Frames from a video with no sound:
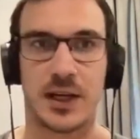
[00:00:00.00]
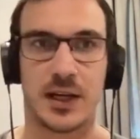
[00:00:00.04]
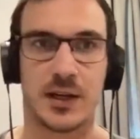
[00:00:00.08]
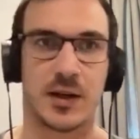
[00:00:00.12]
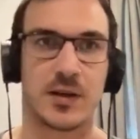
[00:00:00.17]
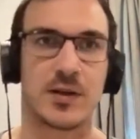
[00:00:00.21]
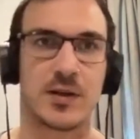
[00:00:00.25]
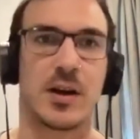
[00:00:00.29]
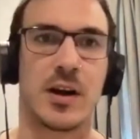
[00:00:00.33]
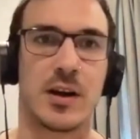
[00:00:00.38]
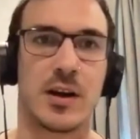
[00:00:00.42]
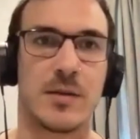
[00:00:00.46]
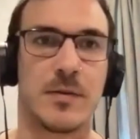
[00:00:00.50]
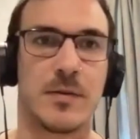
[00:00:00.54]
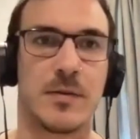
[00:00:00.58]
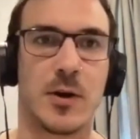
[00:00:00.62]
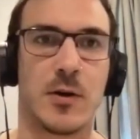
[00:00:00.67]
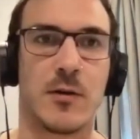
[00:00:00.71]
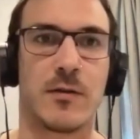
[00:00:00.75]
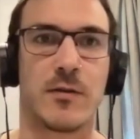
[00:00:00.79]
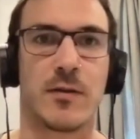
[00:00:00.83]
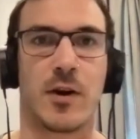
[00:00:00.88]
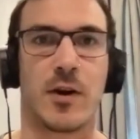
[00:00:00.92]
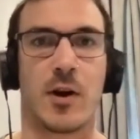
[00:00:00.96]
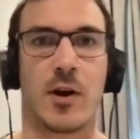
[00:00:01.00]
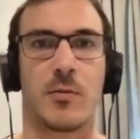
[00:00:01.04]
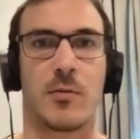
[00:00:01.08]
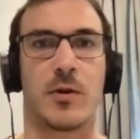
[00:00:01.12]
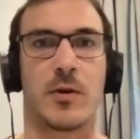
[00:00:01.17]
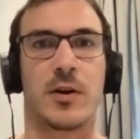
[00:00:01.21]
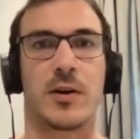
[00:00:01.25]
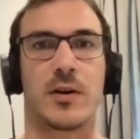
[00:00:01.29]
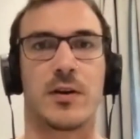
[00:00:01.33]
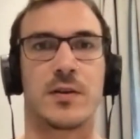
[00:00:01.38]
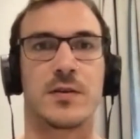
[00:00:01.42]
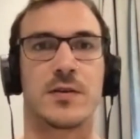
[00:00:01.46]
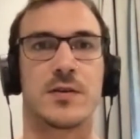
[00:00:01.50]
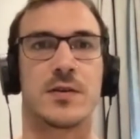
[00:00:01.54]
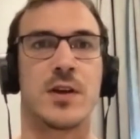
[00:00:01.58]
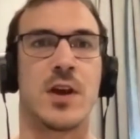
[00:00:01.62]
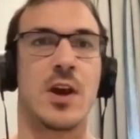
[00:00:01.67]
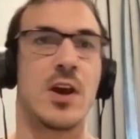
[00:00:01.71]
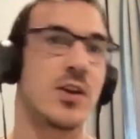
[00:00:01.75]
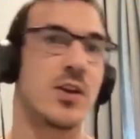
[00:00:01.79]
and autonomy over our words.